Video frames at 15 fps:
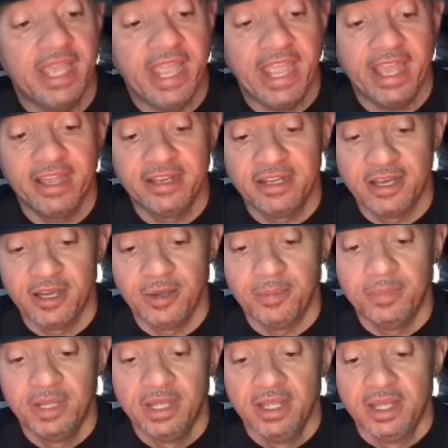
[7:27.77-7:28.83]
And
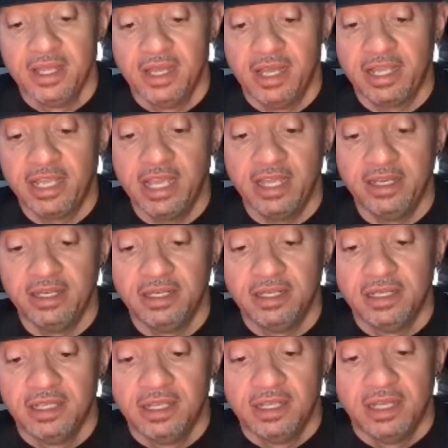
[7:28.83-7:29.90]
again,
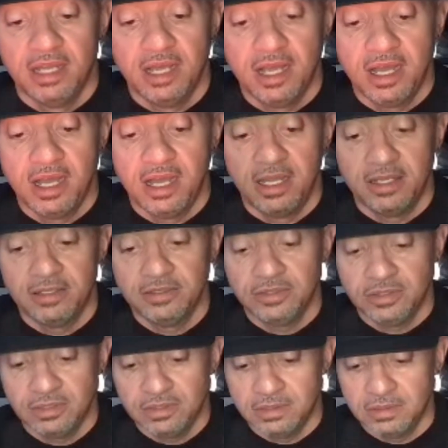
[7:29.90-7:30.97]

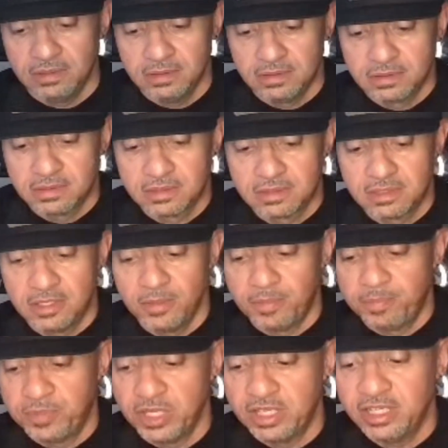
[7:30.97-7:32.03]

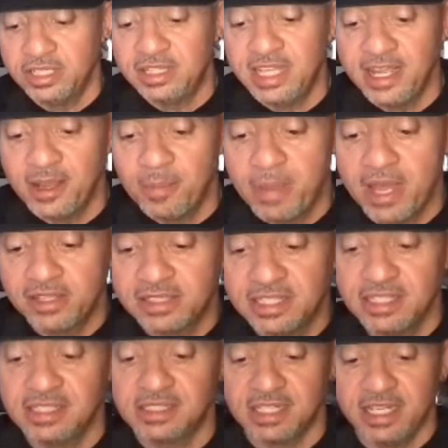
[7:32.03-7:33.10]
the good thing about
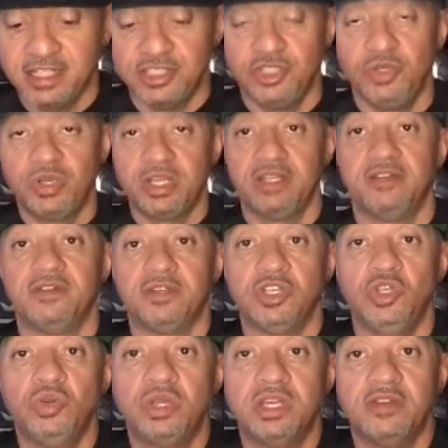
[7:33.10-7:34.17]
this is you
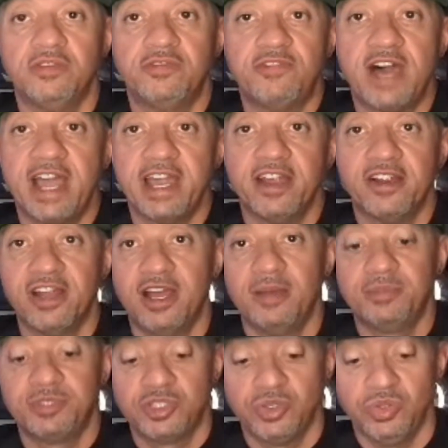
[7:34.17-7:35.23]
can fire
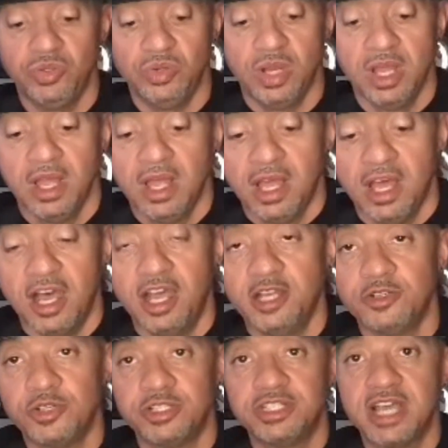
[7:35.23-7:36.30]
up to
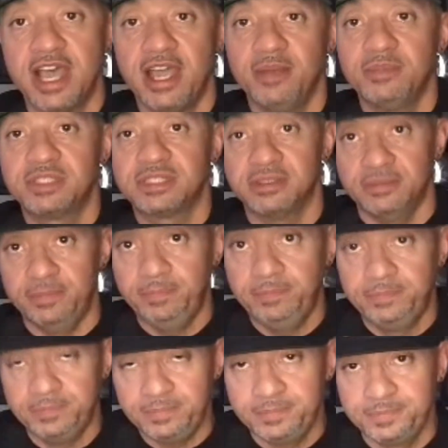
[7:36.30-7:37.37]
100 times
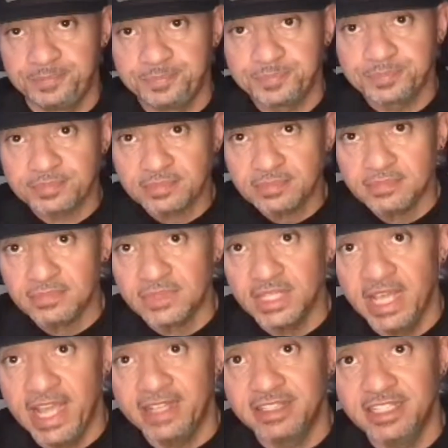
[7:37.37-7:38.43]

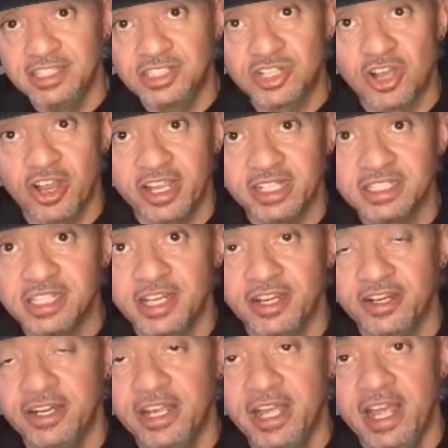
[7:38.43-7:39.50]
at these targets
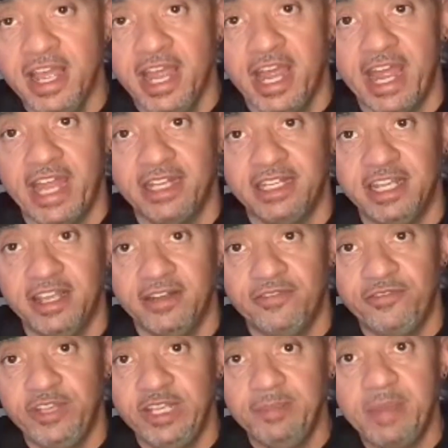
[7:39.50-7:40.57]
here and get
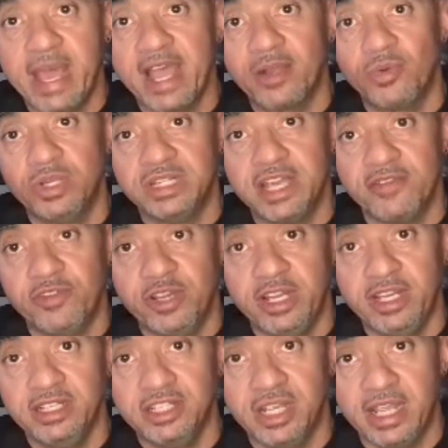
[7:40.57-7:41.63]
feedback with
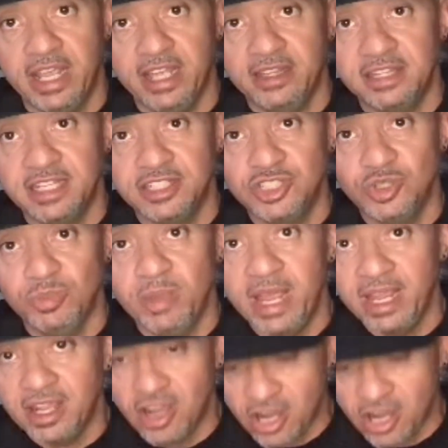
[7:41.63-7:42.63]
every hit that you make